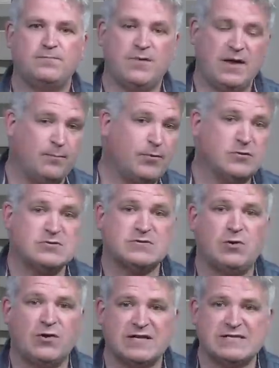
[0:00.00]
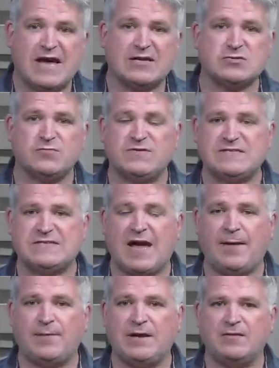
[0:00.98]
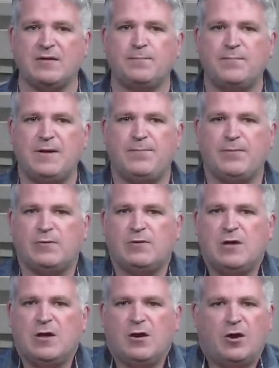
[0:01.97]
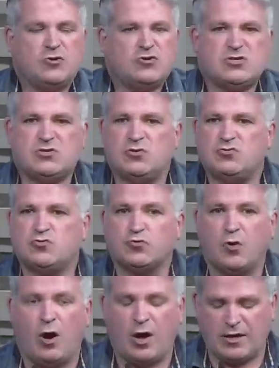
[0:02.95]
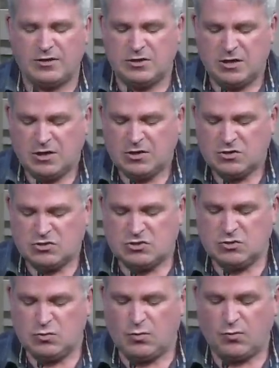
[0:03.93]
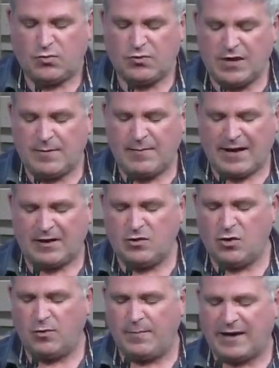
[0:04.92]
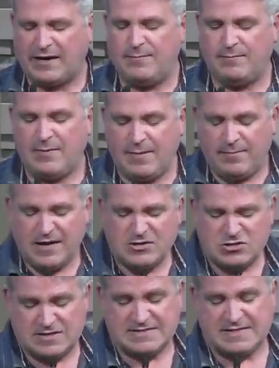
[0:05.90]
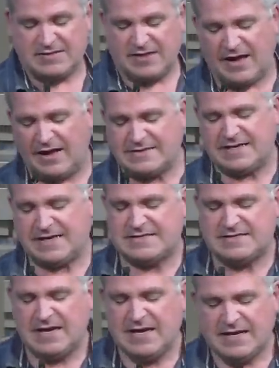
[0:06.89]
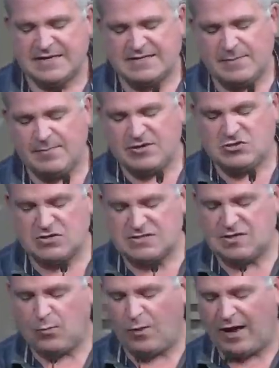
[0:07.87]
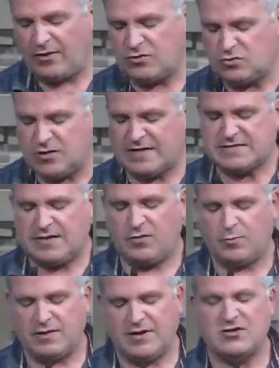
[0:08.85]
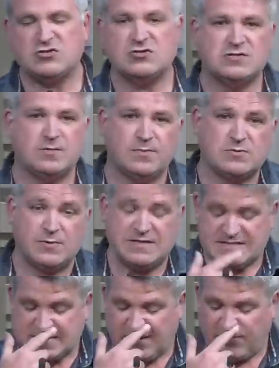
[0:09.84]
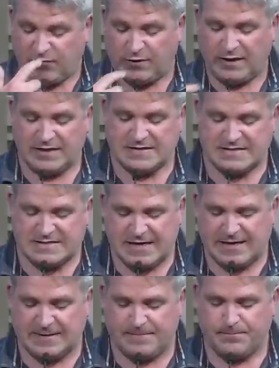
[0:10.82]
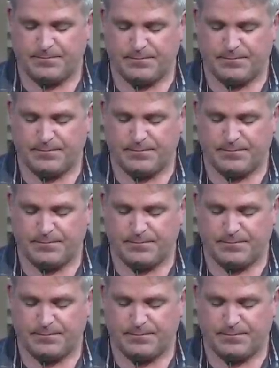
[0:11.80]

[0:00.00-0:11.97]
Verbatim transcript: impersonal catastrophes happening that people are just drawn to think about and know about. He, he mentions it, the context is he mentions it while addressing the relationship between suffering and sin.